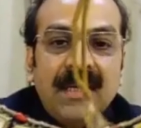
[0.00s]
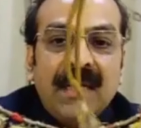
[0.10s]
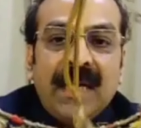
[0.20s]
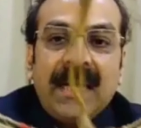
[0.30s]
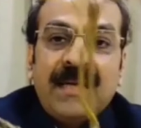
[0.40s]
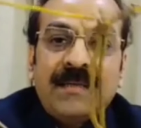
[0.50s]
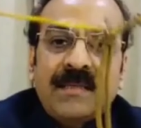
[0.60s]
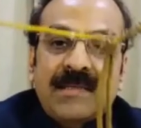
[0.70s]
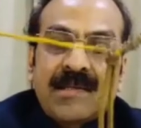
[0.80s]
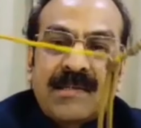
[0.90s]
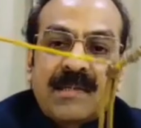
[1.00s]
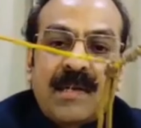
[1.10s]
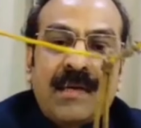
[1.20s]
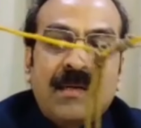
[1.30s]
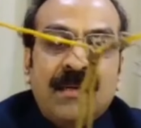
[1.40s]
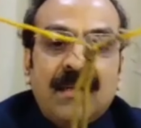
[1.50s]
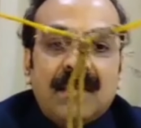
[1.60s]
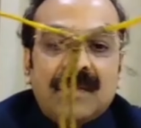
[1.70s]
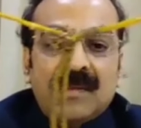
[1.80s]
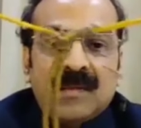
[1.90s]
And this is uh,
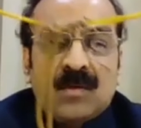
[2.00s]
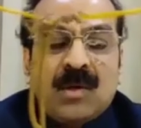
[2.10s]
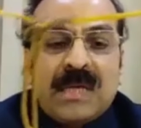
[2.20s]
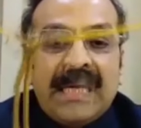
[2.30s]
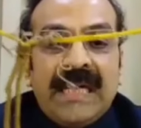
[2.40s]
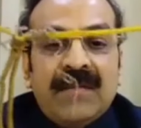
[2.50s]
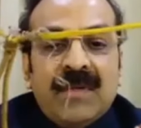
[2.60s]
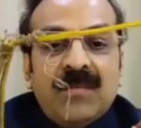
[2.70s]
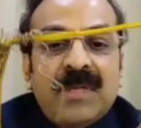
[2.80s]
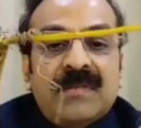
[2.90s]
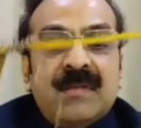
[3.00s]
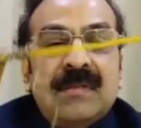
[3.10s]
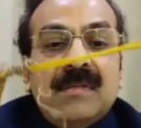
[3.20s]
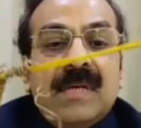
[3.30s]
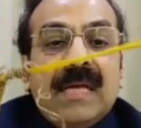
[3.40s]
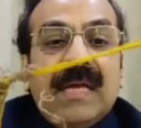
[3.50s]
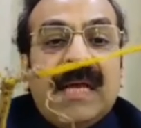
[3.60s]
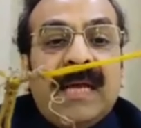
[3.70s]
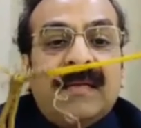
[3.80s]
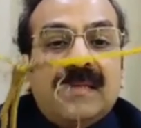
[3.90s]
this has got 11 pieces.
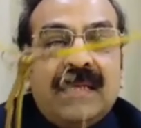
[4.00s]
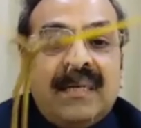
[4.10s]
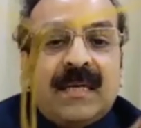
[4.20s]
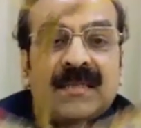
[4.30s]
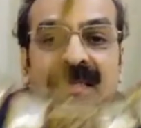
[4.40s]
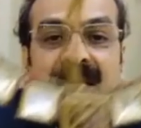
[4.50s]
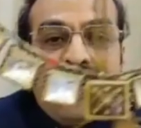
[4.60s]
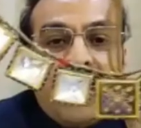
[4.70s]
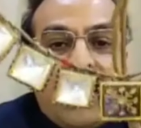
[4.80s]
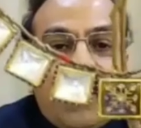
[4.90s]
And the interesting part